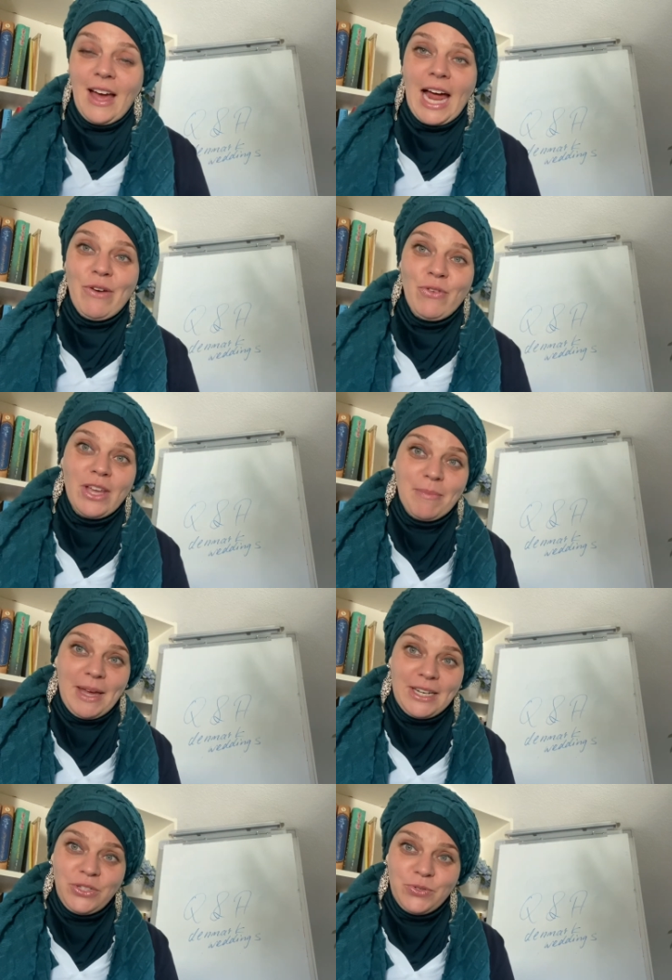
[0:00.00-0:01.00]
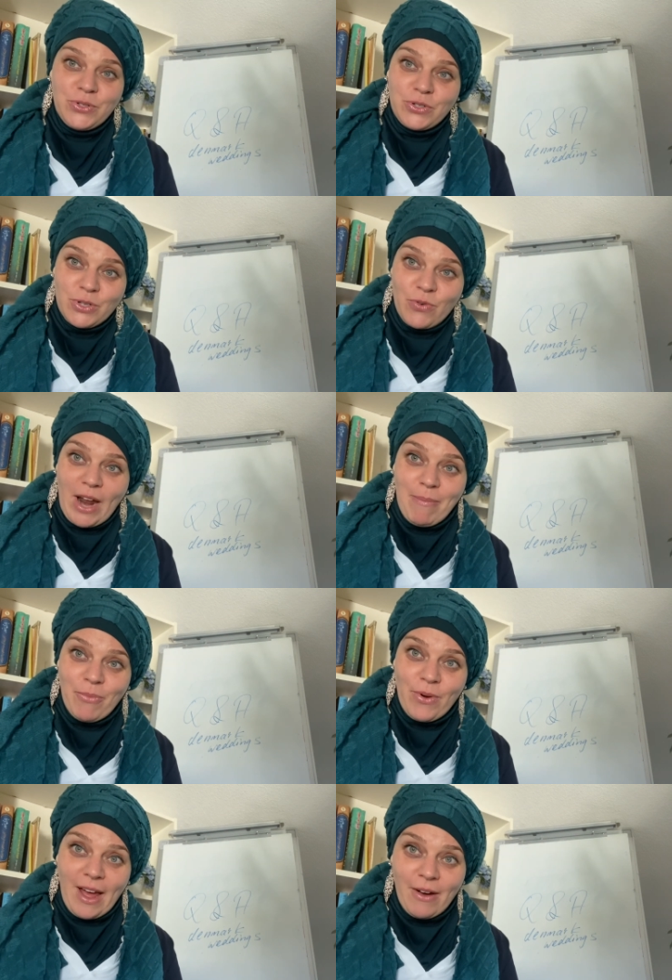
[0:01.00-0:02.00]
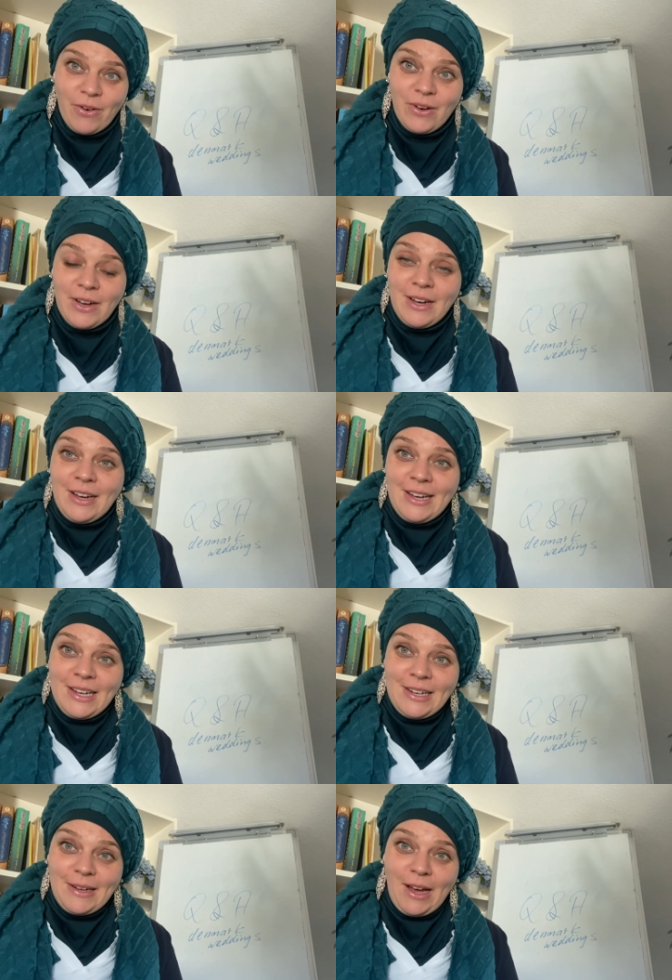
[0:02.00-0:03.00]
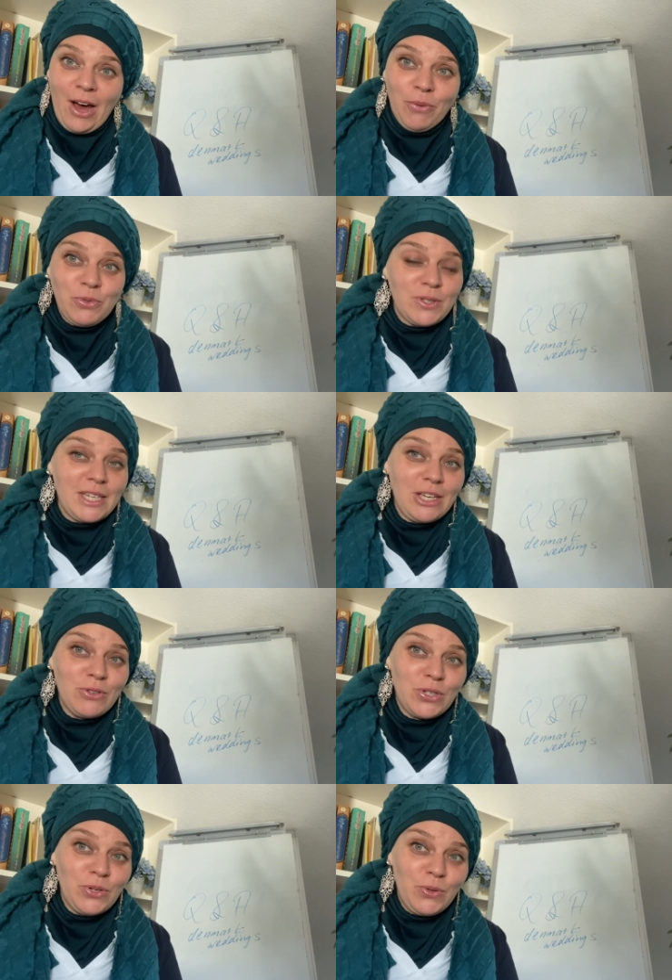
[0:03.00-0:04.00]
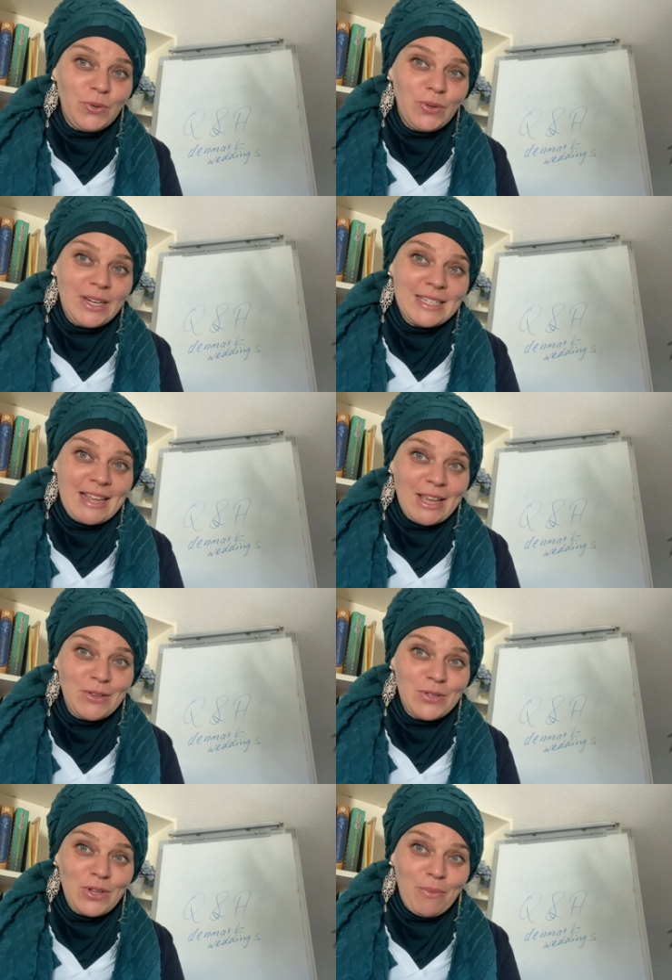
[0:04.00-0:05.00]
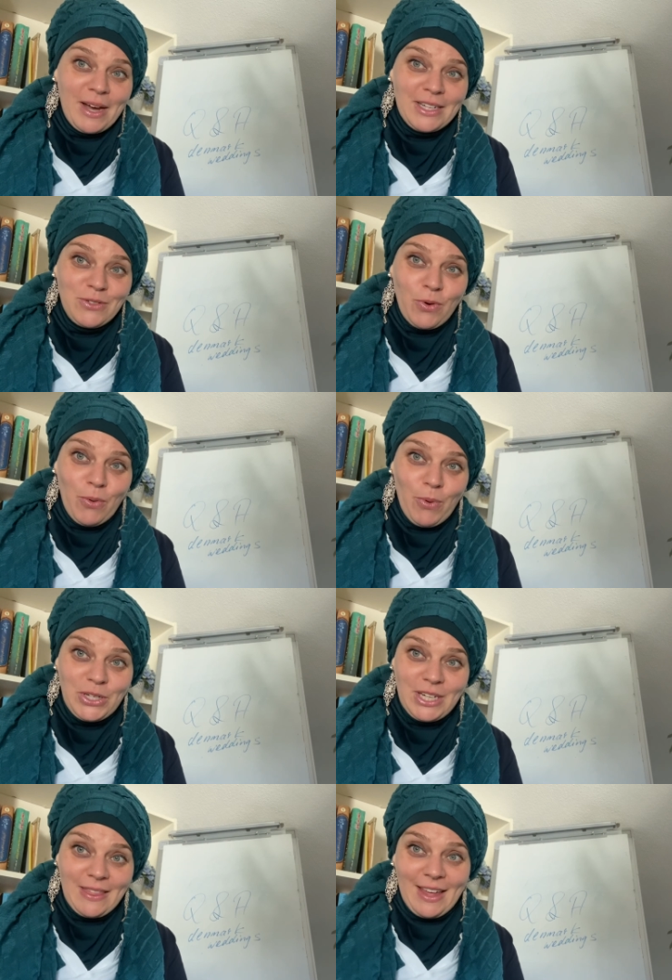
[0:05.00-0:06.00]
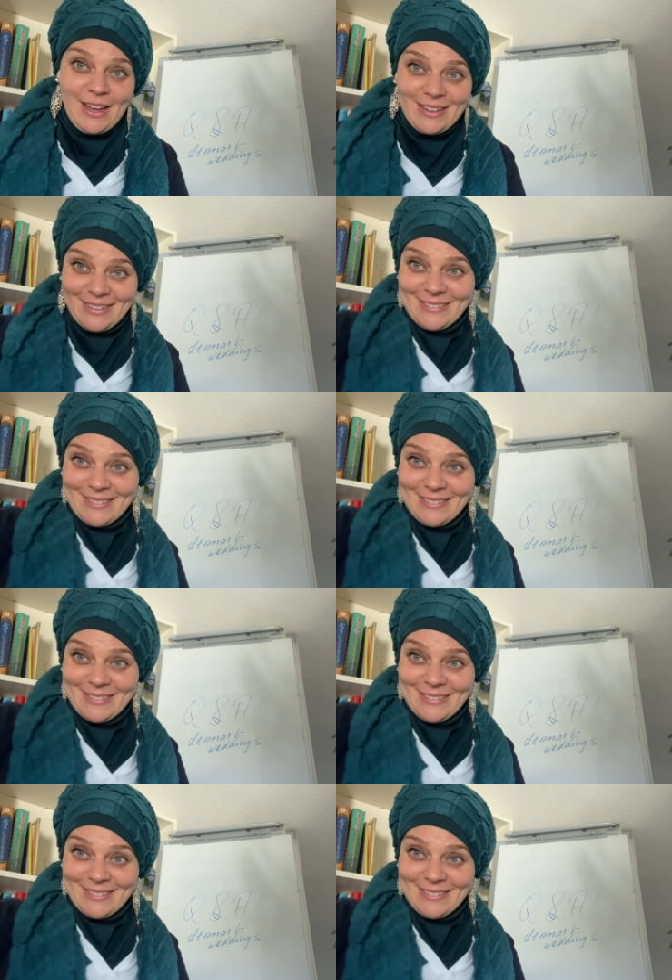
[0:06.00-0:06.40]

I recommend to subscribe now. Hope to see you soon. Thank you so much for watching that.